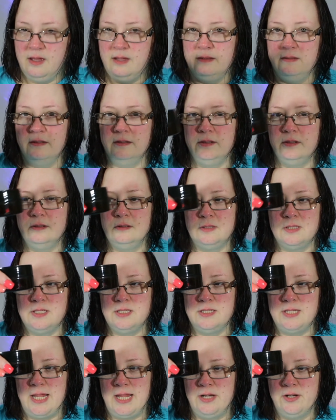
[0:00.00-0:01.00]
the little
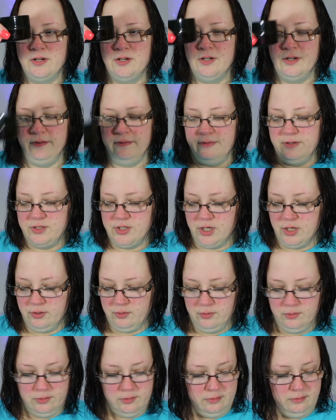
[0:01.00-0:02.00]
container of the
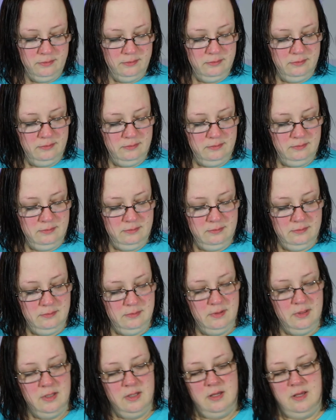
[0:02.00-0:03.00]
charcoal.
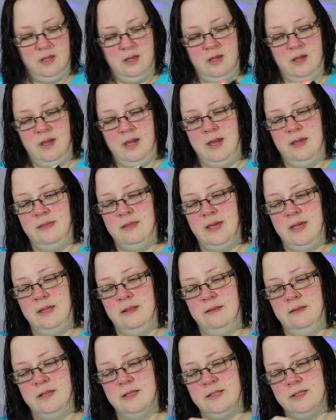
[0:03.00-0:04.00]
And
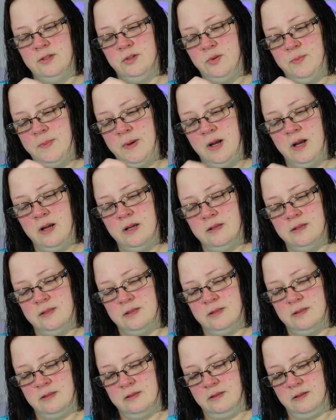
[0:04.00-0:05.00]
then this little
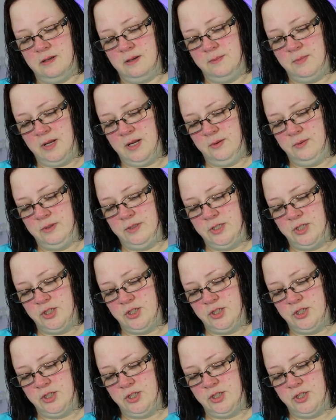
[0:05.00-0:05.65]
box, I'm not really